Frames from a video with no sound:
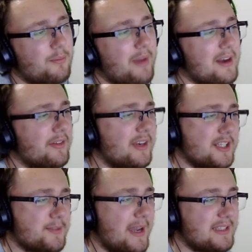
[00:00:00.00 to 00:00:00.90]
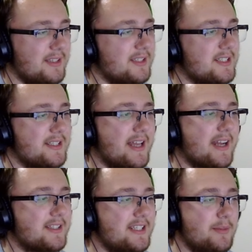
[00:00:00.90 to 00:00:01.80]
better than expected. This is
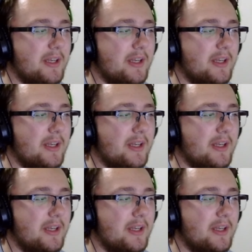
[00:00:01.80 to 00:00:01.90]
not a team